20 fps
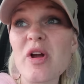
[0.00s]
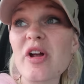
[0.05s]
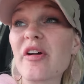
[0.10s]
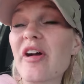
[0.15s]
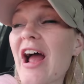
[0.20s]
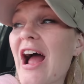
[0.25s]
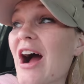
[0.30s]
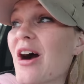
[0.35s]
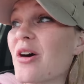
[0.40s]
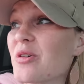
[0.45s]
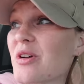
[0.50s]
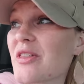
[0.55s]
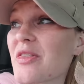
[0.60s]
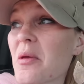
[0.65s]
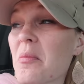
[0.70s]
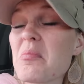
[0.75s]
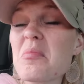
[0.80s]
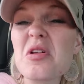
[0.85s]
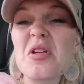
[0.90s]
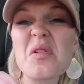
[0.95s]
We are out in
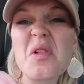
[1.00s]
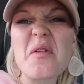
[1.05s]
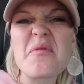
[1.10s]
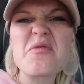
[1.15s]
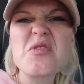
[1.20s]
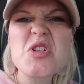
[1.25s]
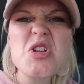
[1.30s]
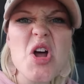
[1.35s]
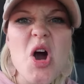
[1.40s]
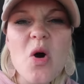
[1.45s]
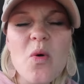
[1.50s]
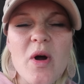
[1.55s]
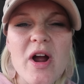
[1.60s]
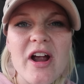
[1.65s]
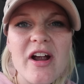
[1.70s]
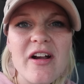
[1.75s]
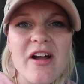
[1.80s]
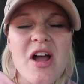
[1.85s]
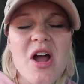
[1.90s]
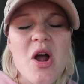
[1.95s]
the middle of
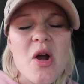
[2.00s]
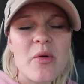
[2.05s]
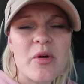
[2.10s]
nowhere.